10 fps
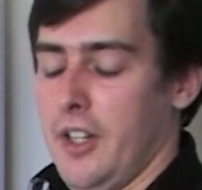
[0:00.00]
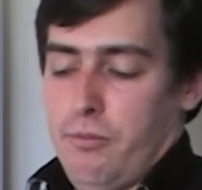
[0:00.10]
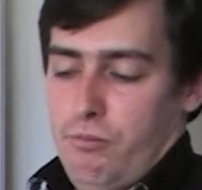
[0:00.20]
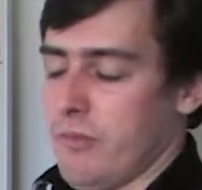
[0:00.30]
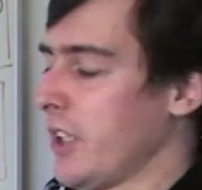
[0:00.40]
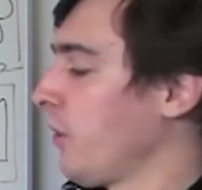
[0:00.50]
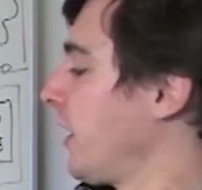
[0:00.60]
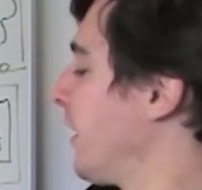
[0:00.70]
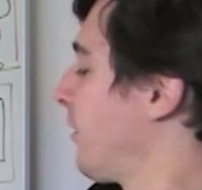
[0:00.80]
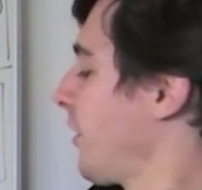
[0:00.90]
And the
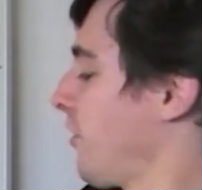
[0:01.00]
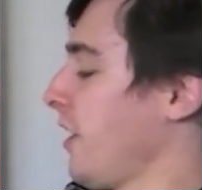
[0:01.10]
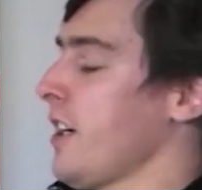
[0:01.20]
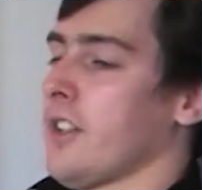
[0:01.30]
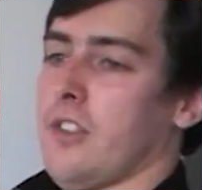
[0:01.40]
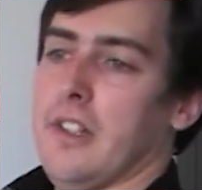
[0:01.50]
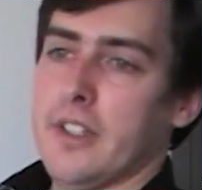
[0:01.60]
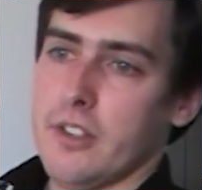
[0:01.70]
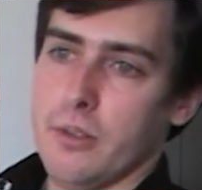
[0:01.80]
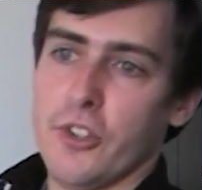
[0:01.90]
only difference there is
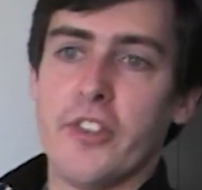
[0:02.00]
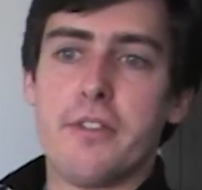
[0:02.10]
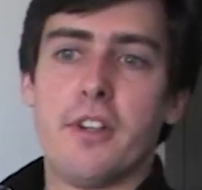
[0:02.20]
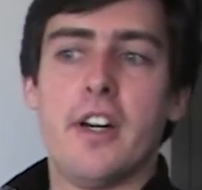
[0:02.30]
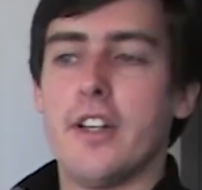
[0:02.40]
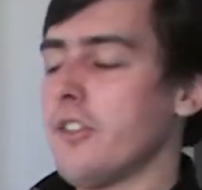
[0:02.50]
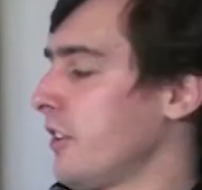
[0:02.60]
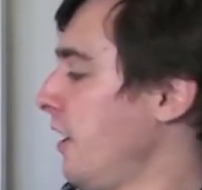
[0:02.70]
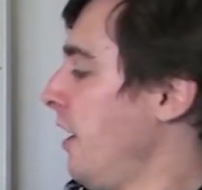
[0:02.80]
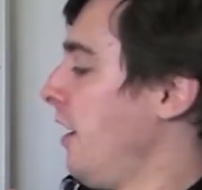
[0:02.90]
like, you know, on the
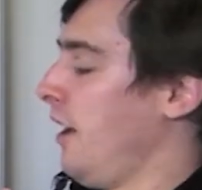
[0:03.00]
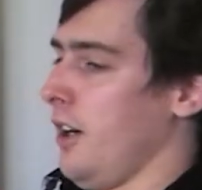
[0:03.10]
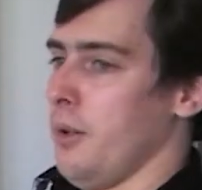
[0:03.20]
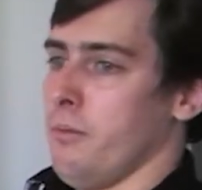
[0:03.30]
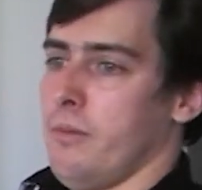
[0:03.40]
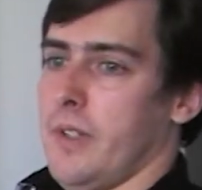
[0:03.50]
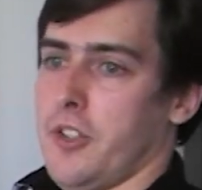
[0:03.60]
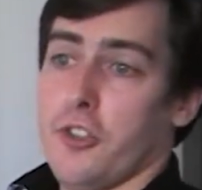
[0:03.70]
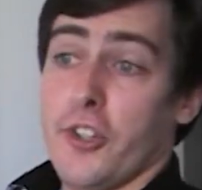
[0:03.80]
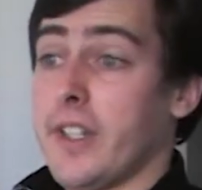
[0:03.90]
device,
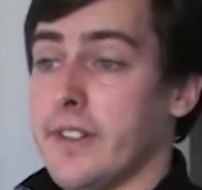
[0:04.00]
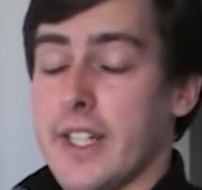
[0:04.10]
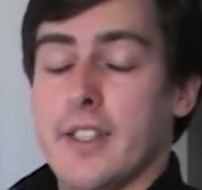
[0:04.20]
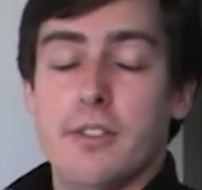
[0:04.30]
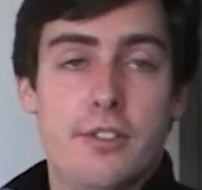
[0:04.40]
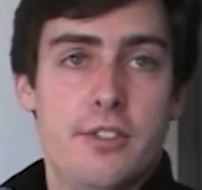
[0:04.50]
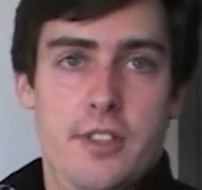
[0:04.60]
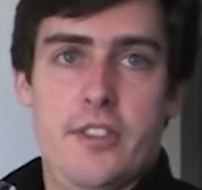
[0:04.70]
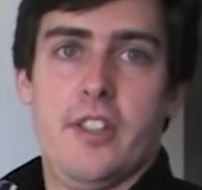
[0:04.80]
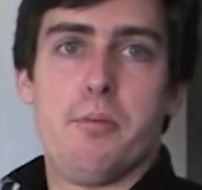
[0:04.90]
it's done in native,
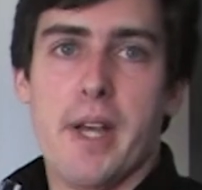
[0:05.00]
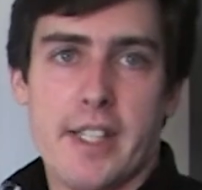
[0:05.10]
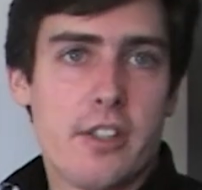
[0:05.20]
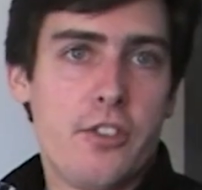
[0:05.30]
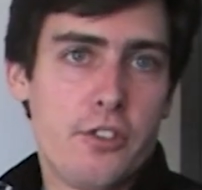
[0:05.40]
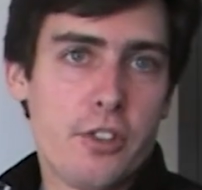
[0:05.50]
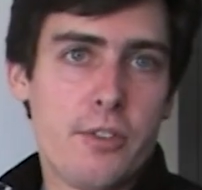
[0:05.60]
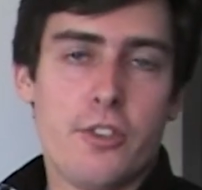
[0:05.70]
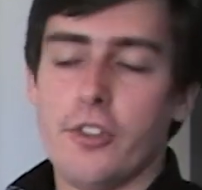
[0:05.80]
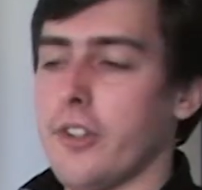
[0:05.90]
it's in a background
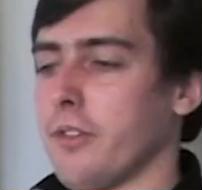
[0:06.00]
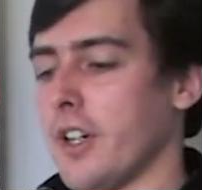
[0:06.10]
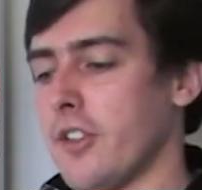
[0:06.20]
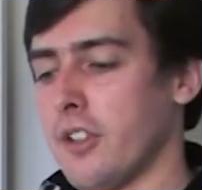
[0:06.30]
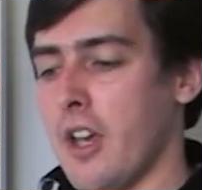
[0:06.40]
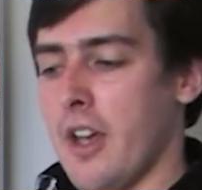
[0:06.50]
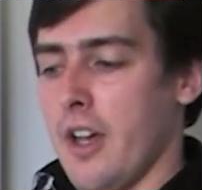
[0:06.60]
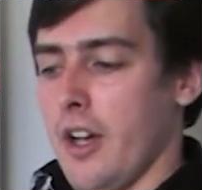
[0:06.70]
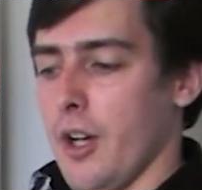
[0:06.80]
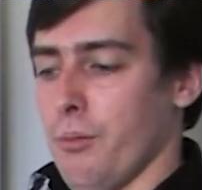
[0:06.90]
service on the device.
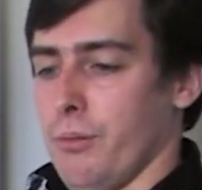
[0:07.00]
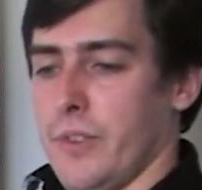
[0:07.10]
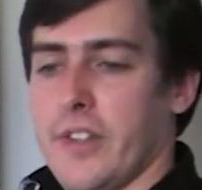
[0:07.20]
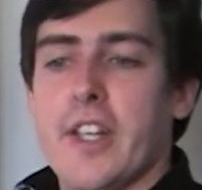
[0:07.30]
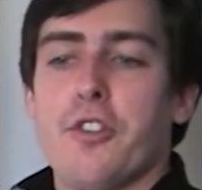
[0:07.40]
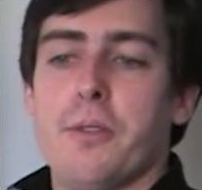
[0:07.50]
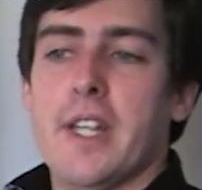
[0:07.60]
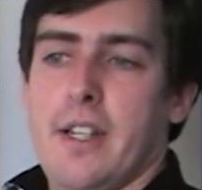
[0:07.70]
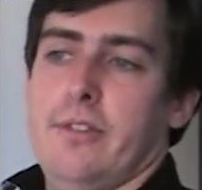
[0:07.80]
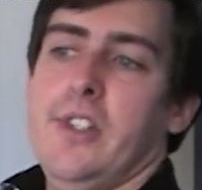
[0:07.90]
The things
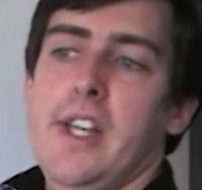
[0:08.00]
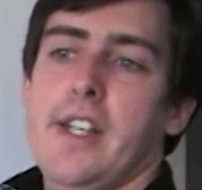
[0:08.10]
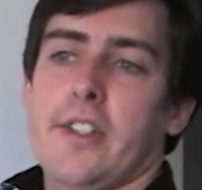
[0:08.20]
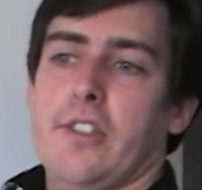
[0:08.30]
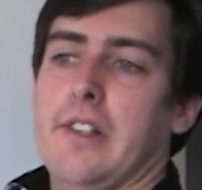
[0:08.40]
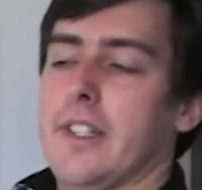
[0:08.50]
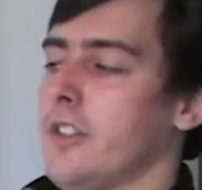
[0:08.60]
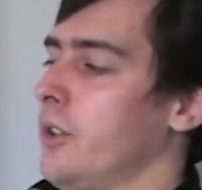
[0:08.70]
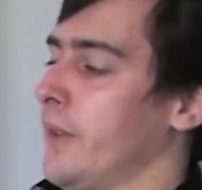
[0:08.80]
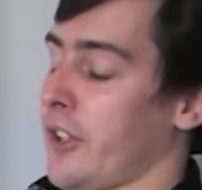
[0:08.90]
we have there is
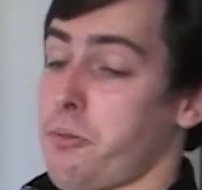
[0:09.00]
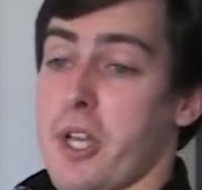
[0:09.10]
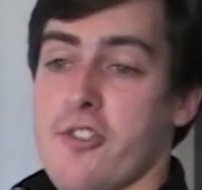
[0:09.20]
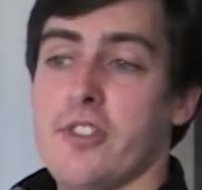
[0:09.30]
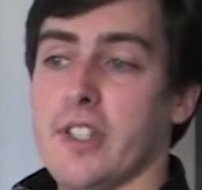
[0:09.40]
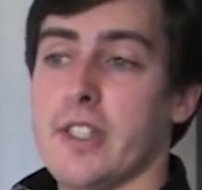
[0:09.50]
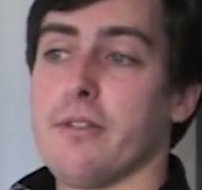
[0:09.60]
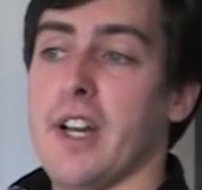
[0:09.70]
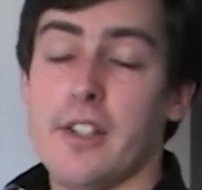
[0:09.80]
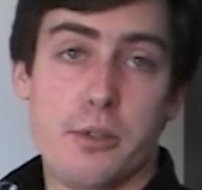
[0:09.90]
like, you know, an expression
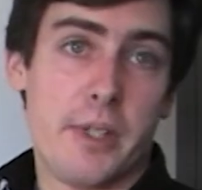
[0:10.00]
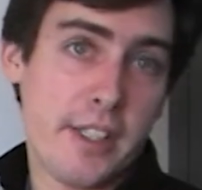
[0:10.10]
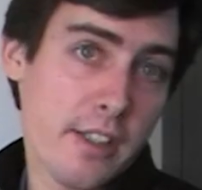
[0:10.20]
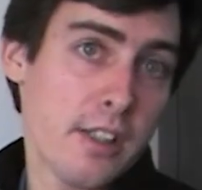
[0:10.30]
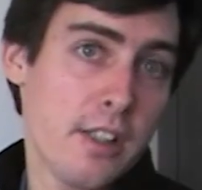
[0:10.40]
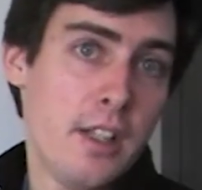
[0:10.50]
tree evaluator